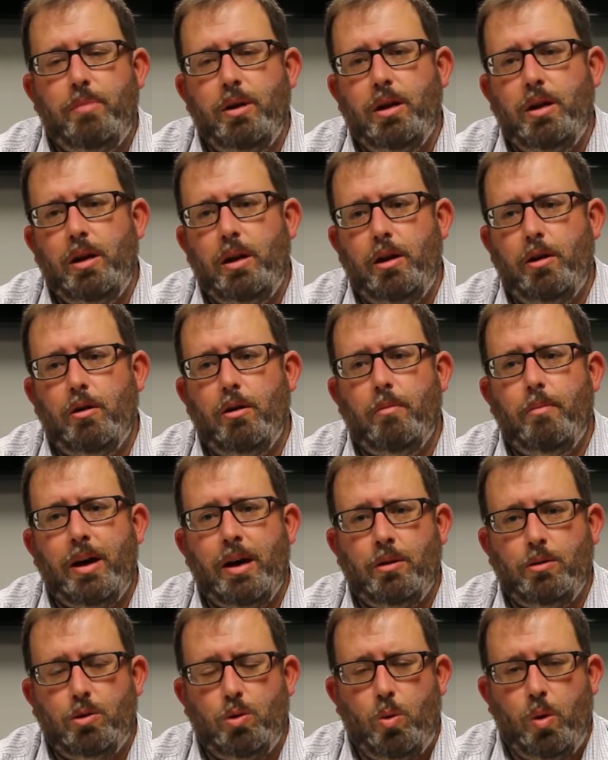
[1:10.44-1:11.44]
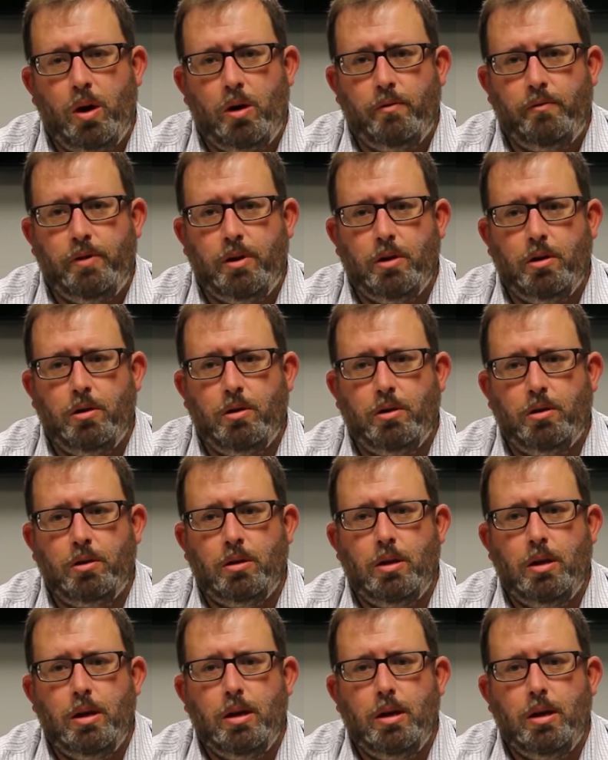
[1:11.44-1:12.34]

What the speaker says: been here about 12 years.